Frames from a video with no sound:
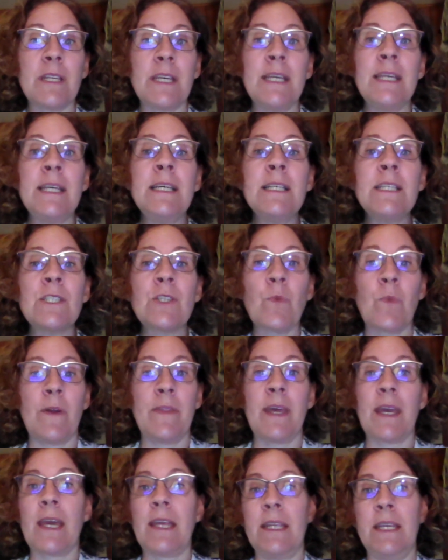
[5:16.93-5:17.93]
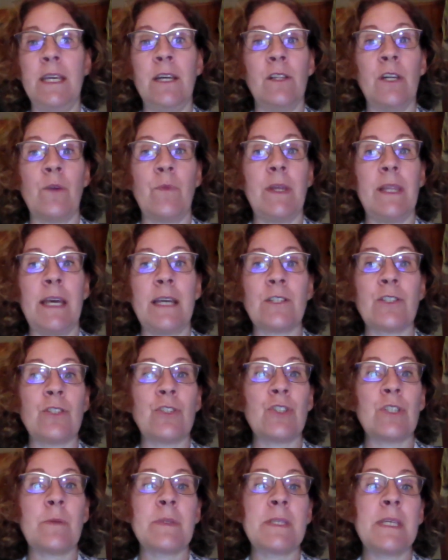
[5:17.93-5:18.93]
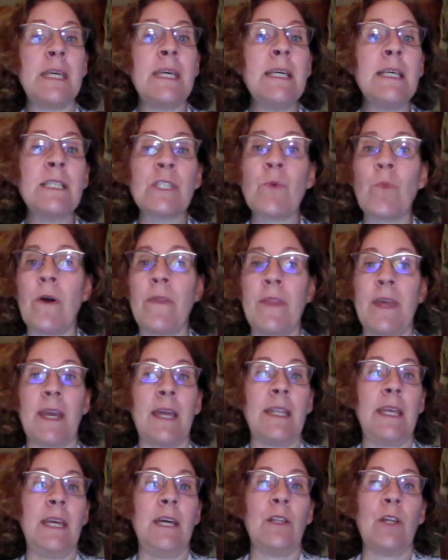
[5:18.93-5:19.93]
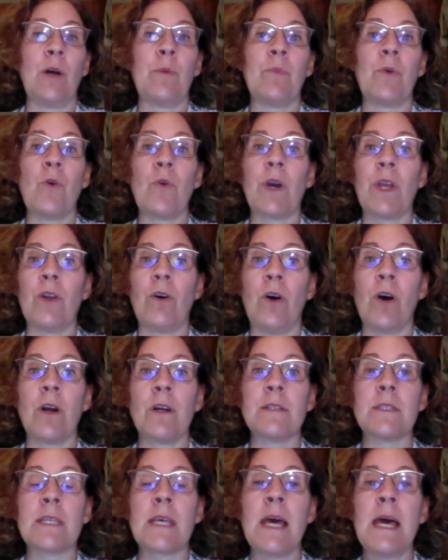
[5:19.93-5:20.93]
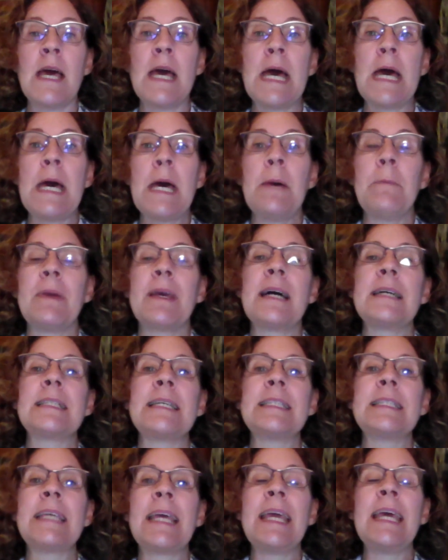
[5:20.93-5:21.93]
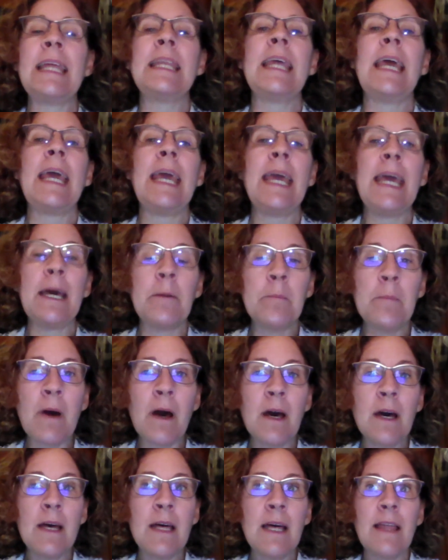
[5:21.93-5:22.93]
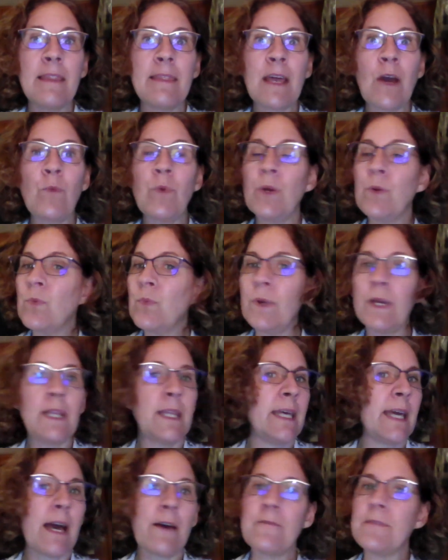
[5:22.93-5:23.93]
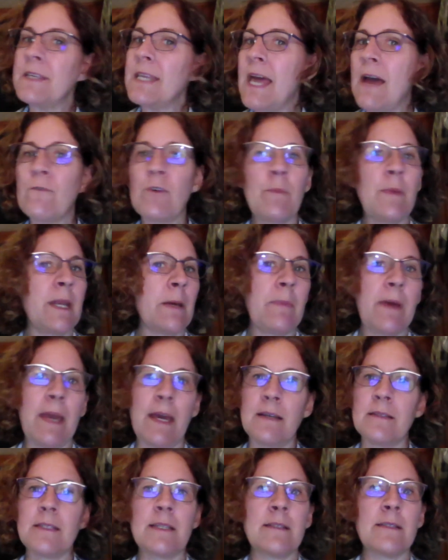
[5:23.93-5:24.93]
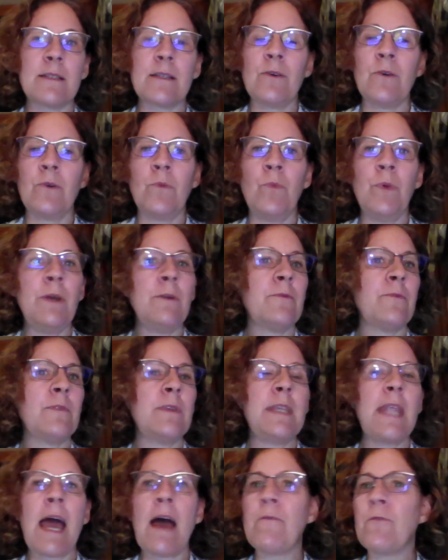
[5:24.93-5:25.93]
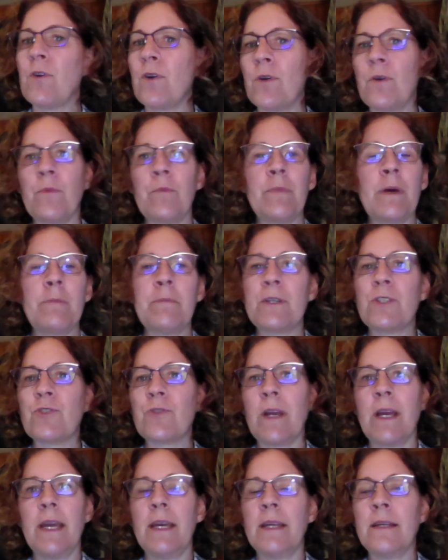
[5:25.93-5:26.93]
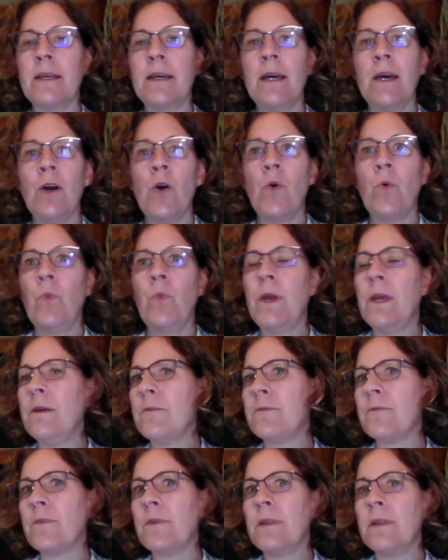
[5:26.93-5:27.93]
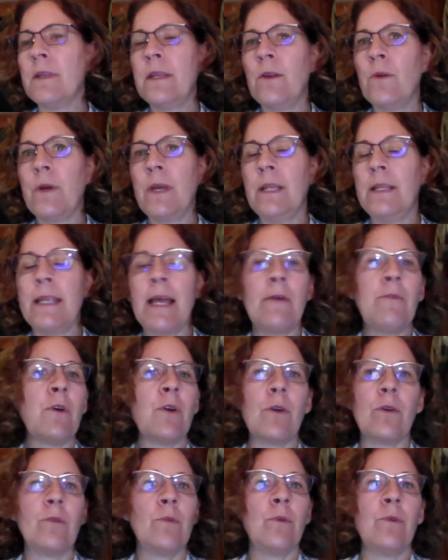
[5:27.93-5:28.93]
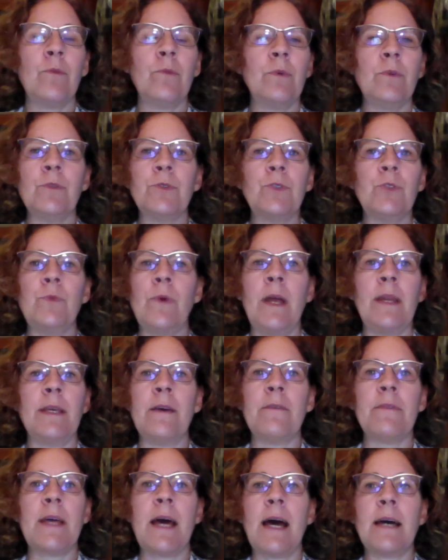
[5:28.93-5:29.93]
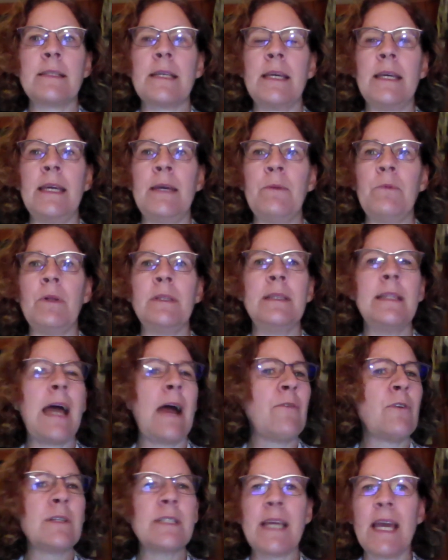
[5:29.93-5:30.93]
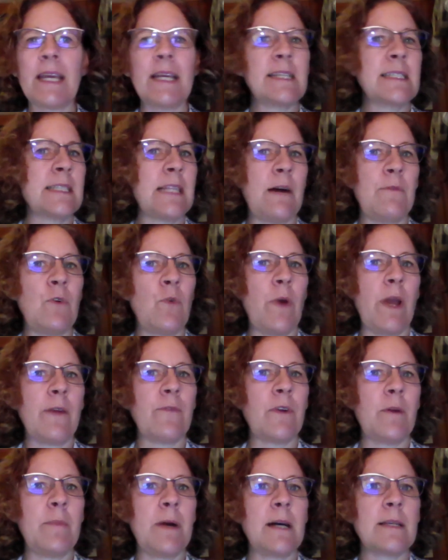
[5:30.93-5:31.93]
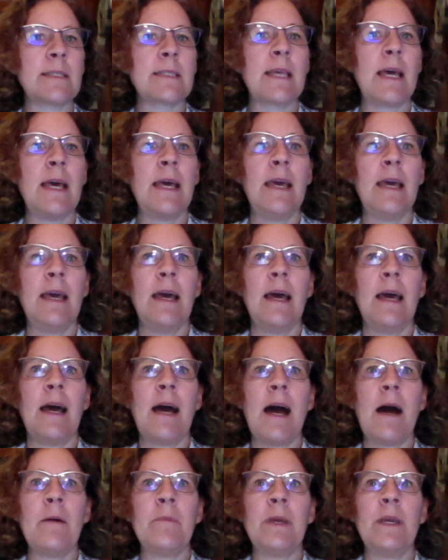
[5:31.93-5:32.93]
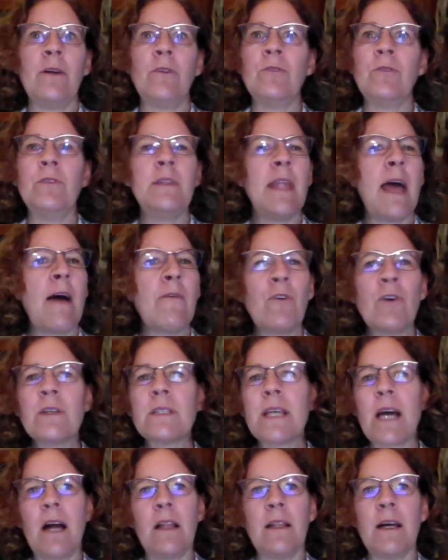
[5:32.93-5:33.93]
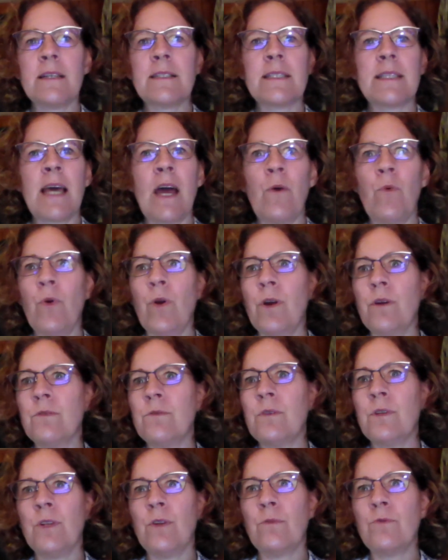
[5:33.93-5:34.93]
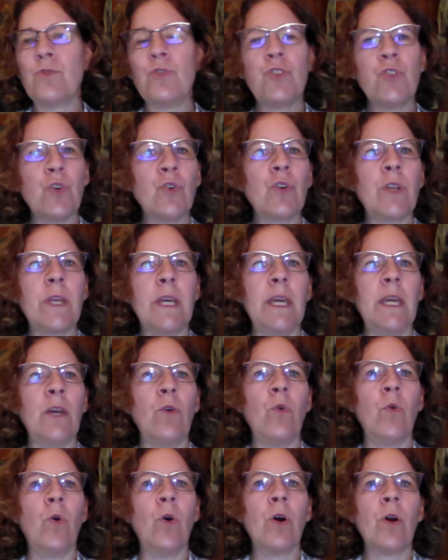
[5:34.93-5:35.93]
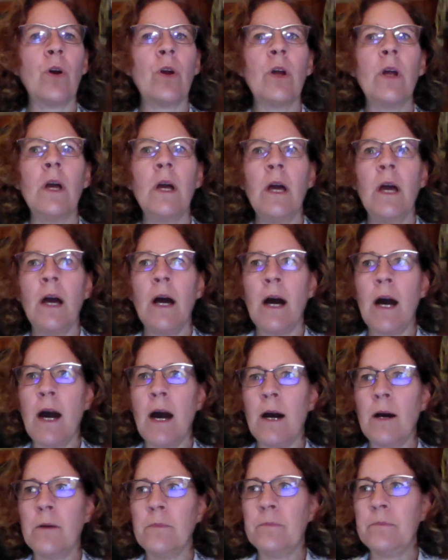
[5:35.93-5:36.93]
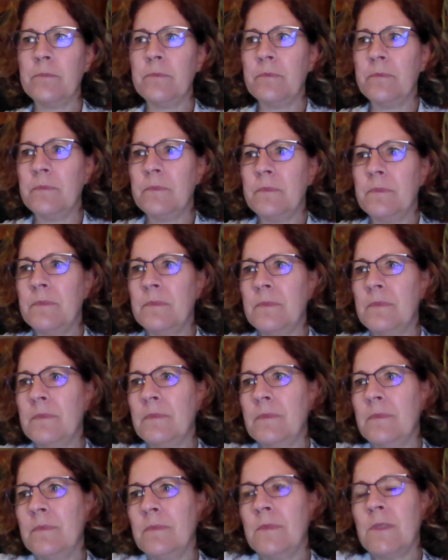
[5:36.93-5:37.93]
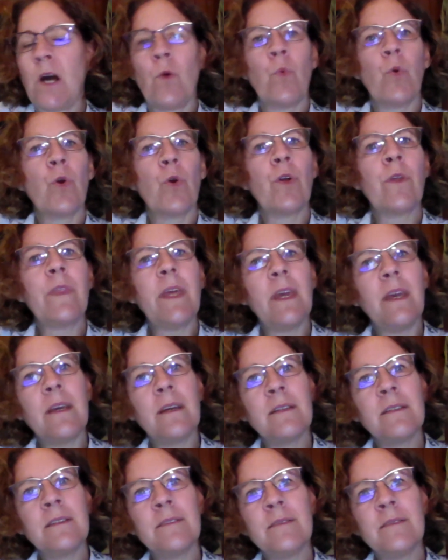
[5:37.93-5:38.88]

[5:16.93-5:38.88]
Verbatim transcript: He's the one that can heal our relationships. He's the one that can heal our broken hearts because it's in Him that we really have never been abandoned. We've never been betrayed. We've, you know, He never will do any of that. He will never take His love away from us. Um, he'll never tell us that we're, you know, dirty or um, not worthy.